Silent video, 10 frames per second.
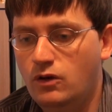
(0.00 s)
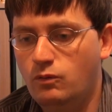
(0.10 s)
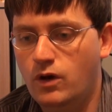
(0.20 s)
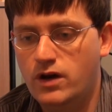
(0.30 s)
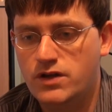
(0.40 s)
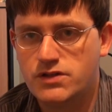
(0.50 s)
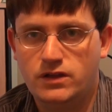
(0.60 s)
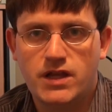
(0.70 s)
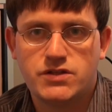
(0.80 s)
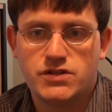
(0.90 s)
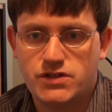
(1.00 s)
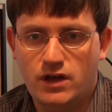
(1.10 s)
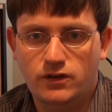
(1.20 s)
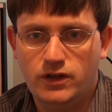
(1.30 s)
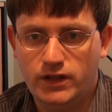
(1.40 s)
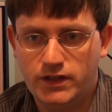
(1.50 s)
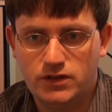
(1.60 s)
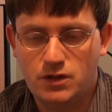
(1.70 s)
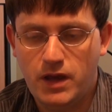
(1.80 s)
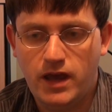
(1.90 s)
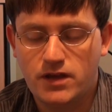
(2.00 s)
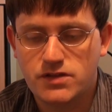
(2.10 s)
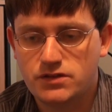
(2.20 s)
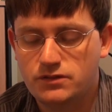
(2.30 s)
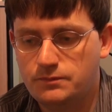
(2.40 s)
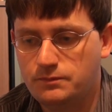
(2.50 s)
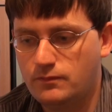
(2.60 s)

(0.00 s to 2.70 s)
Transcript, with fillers: was A Legend of Zelda A Link to the Past.